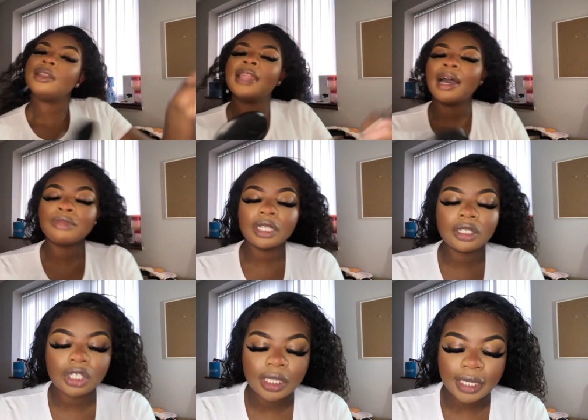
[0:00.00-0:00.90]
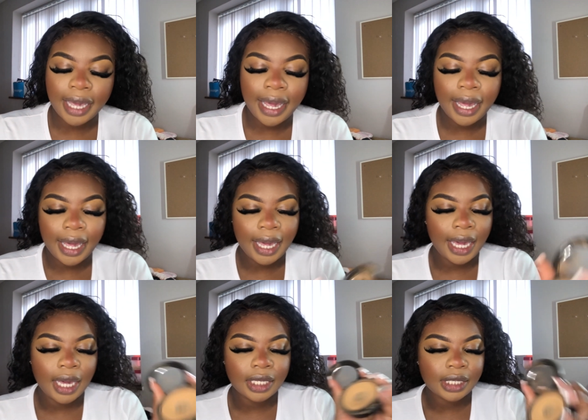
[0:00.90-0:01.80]
Now I'm gonna just get
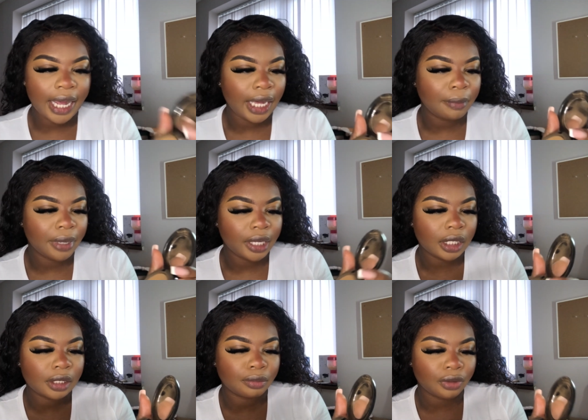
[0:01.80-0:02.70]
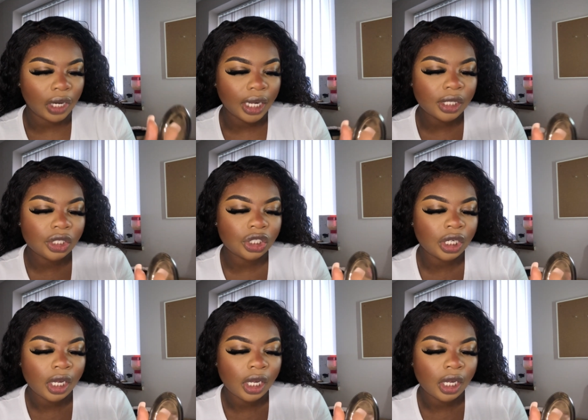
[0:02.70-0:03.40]
a tapered brush.